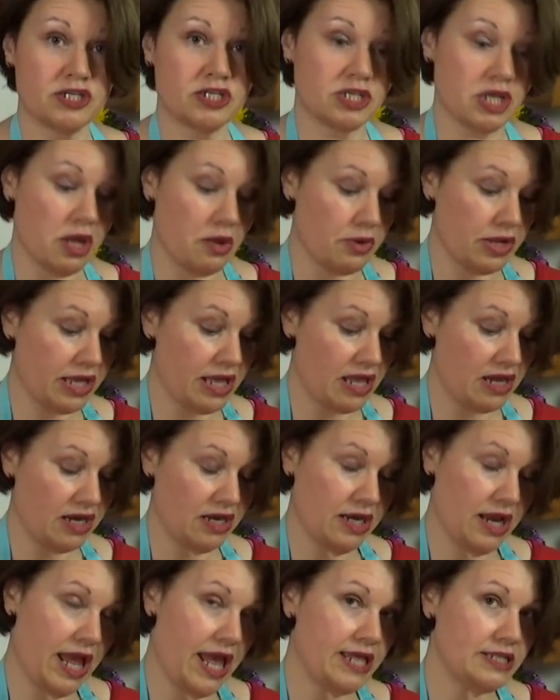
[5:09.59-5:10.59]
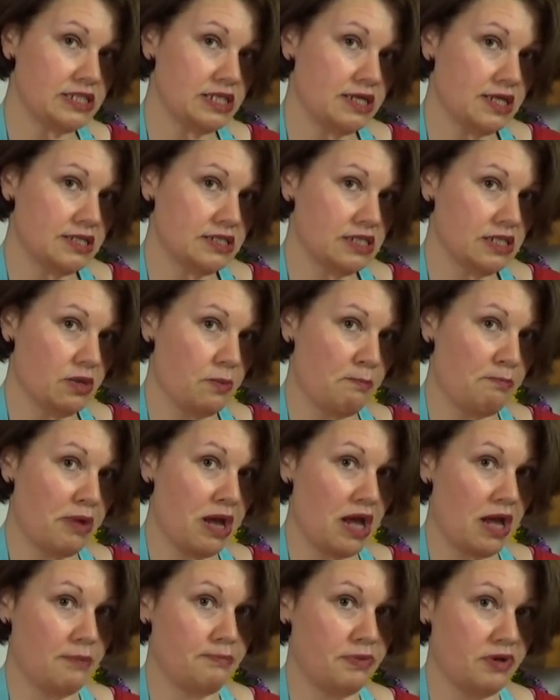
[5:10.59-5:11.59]
So again, it adds a nice little
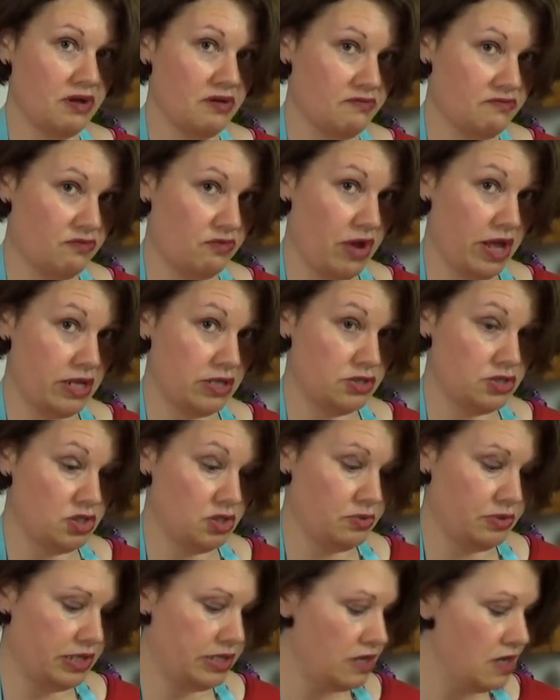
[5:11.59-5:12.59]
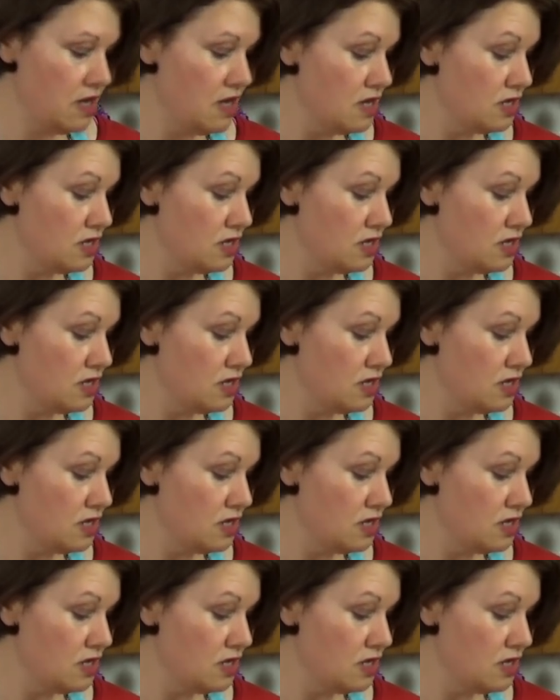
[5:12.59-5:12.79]
pop of red to it.